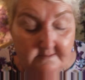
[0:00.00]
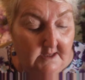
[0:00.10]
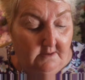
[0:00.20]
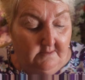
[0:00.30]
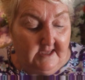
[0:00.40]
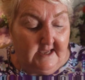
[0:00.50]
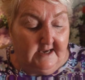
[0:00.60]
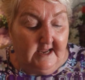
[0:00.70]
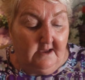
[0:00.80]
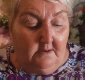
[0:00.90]
Okay,
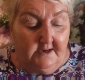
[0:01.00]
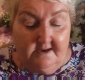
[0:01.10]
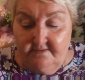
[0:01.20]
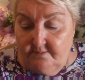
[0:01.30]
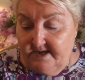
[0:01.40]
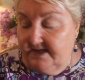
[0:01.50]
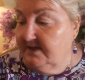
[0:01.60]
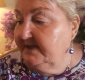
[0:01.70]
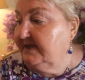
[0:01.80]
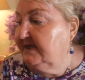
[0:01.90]
now another way to
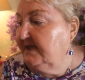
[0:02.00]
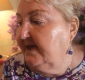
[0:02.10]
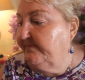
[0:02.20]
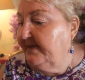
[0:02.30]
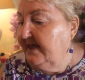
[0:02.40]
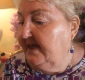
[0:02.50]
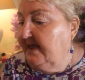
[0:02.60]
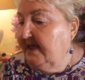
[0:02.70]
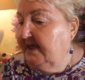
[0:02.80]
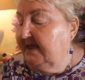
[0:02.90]
clean it up
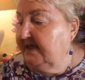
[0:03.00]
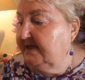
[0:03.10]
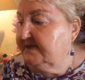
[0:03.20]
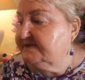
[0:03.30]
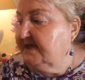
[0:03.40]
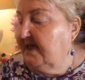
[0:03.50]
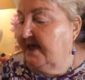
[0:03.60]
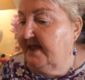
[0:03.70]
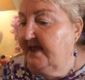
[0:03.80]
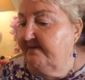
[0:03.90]
is
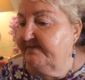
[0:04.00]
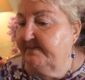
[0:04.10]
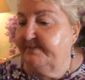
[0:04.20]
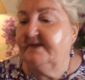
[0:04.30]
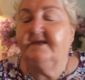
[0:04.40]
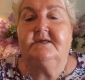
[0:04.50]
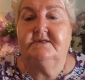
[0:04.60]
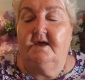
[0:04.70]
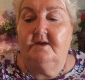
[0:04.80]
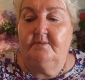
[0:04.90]
I have the $1 Billion
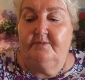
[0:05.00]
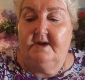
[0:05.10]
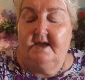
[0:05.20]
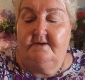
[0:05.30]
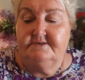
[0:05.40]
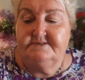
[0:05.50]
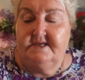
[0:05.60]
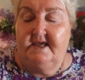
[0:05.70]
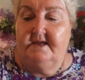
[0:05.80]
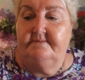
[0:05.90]
Brows,
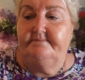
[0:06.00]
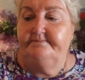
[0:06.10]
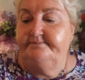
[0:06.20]
and